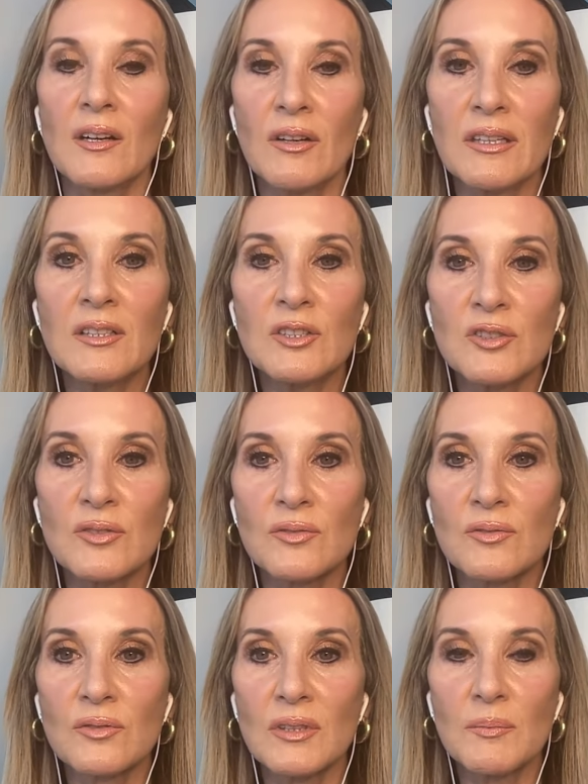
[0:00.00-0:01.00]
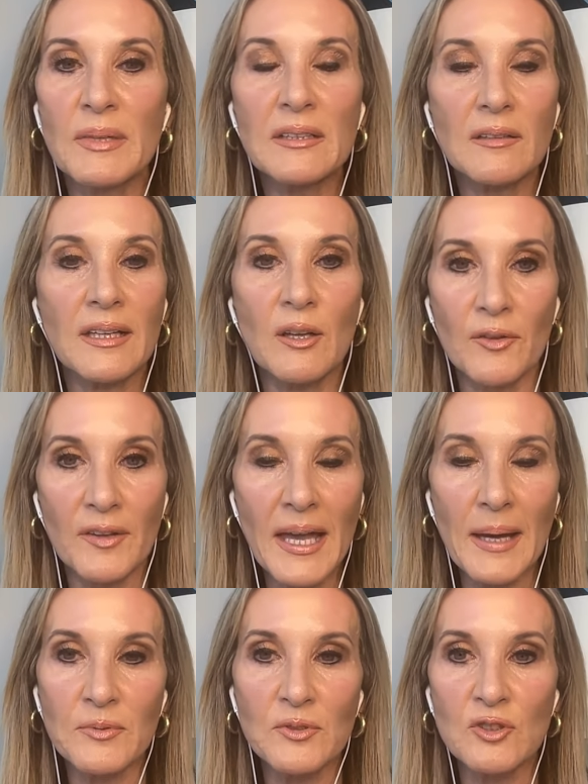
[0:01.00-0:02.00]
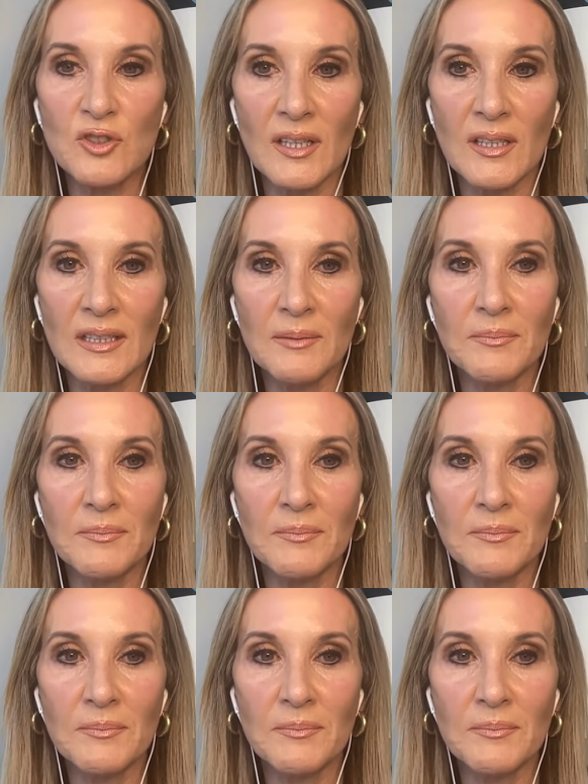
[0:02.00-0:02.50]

into a mental health app to try and